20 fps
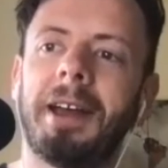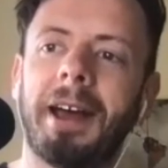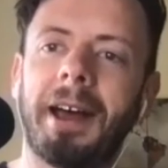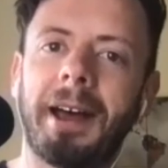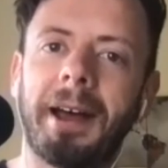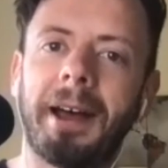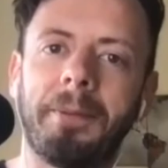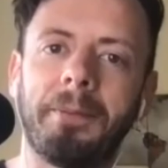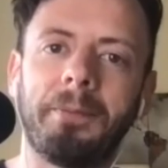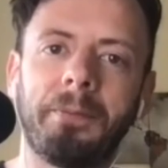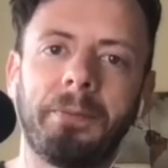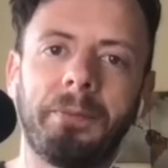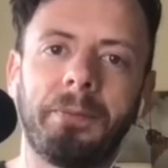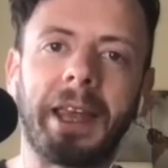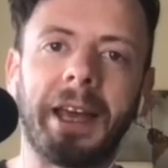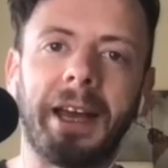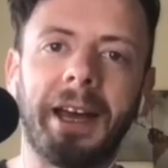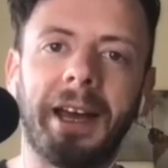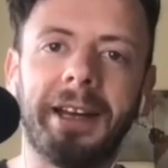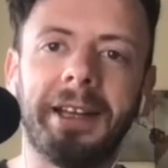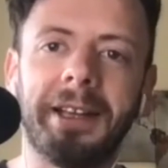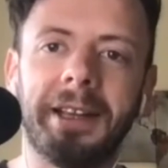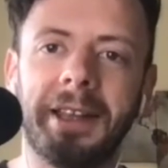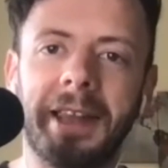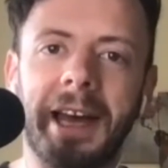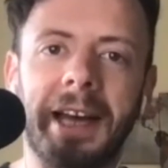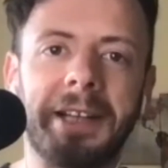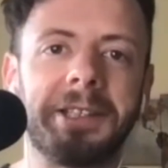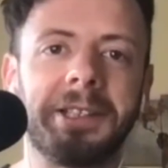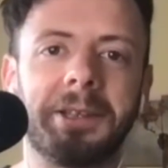
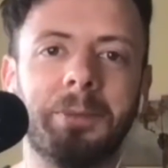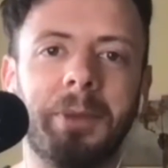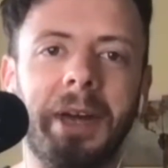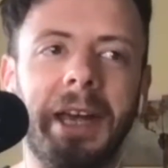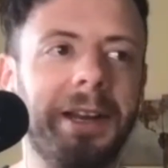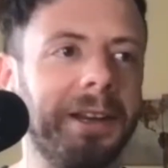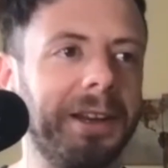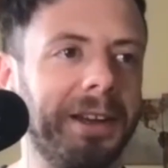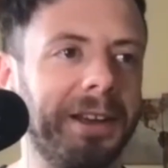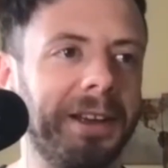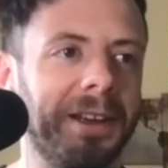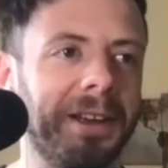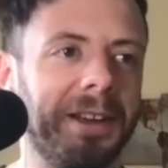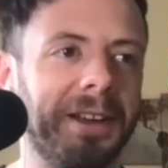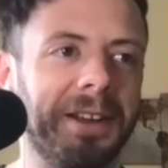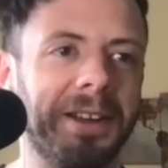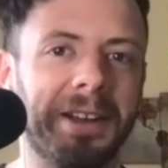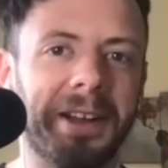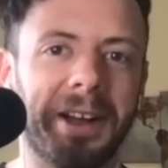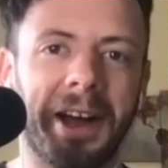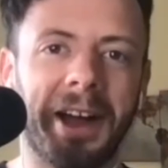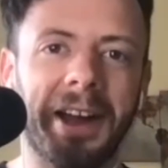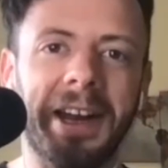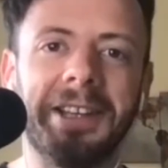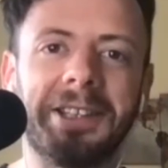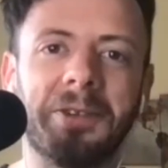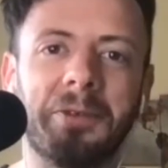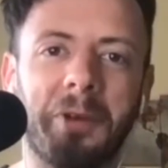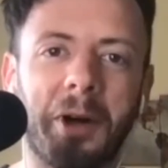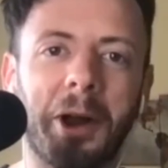That doesn't mean I
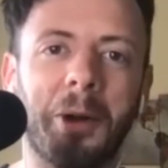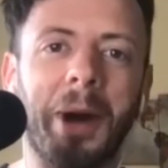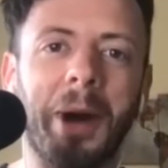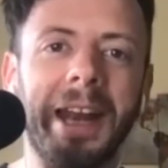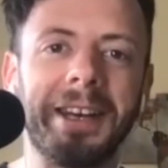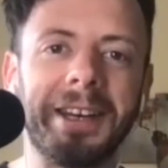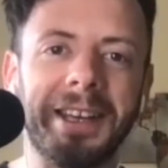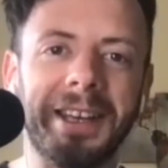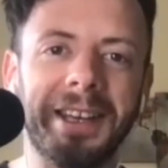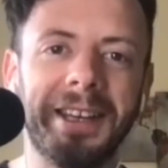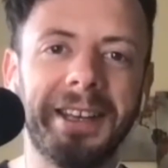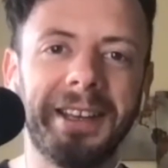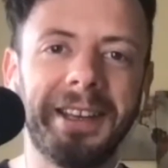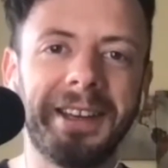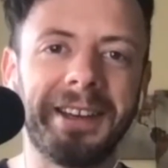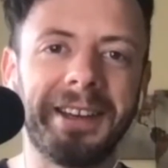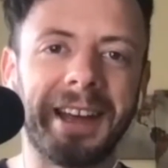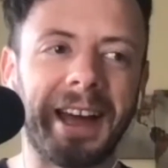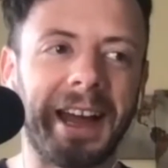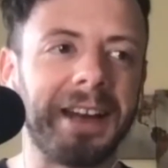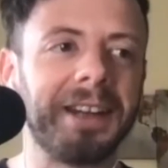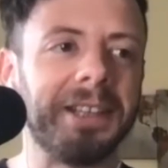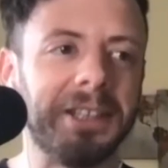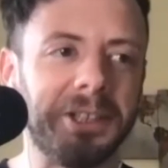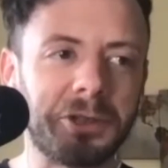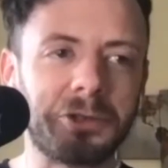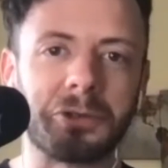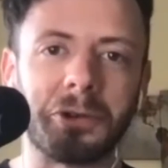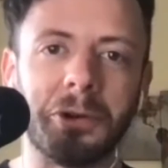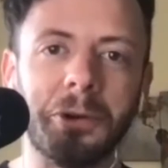need to follow
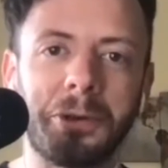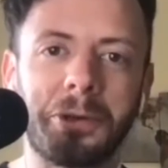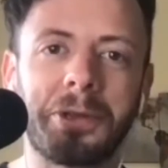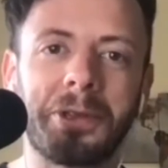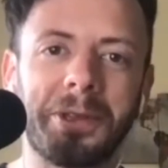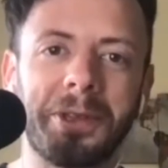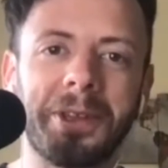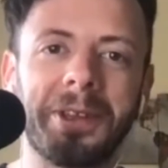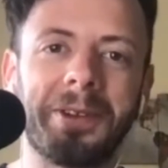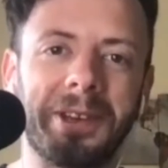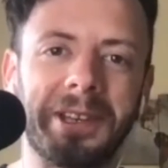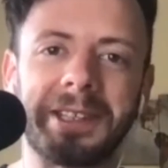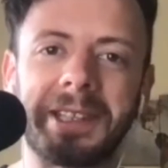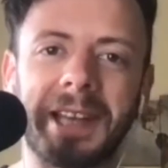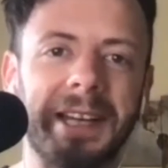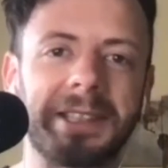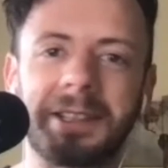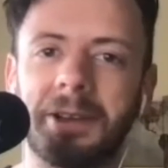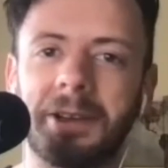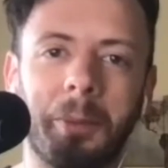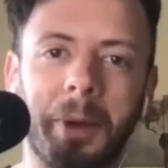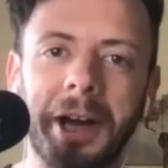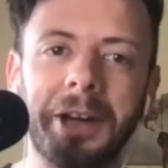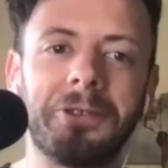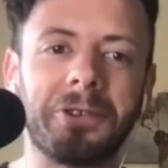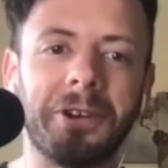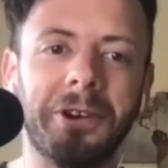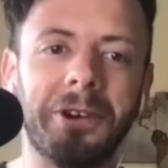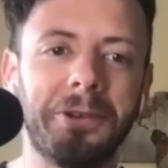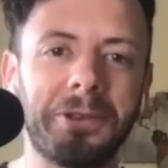Andy's truth, because that's not my
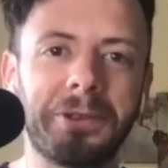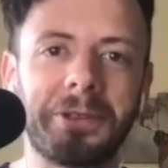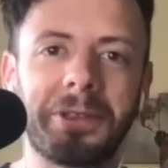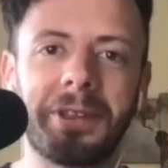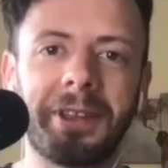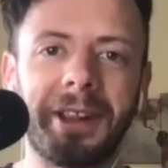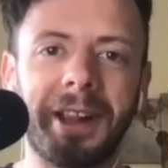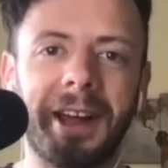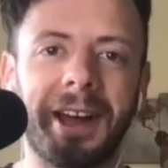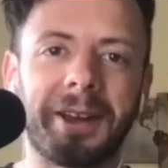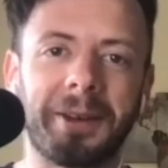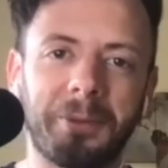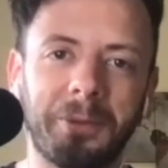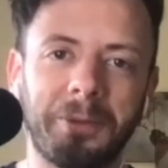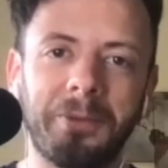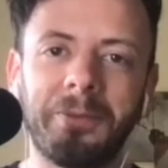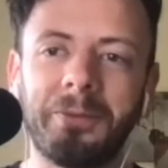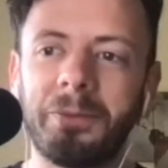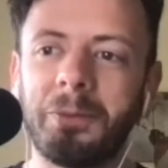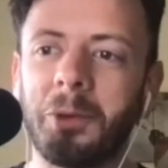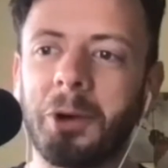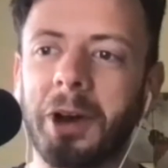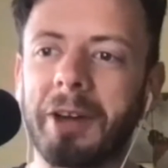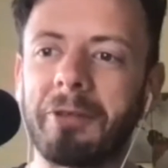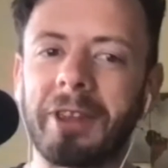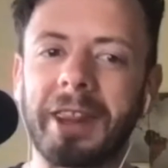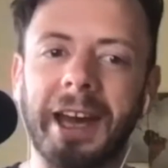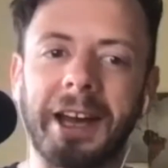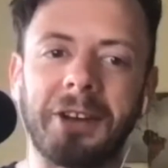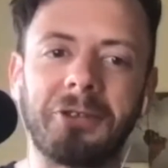truth. Like
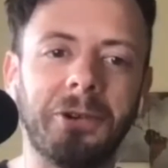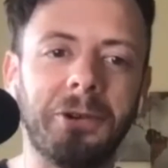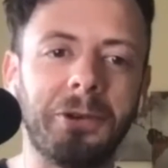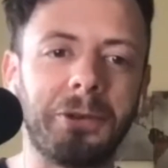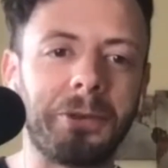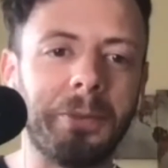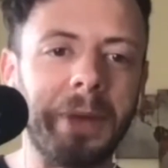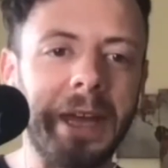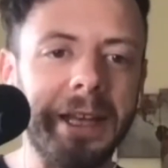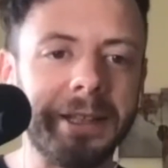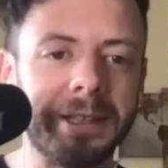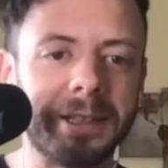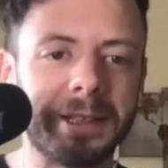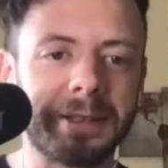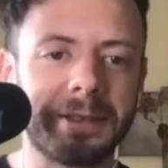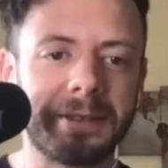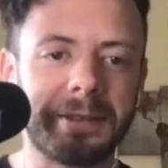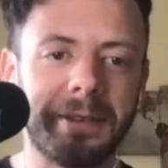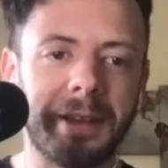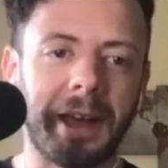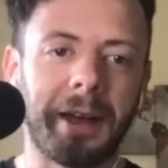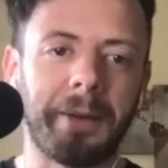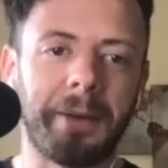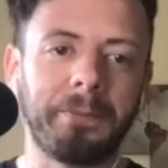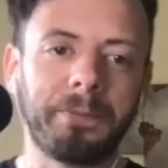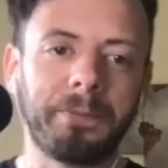whatever that truth means. I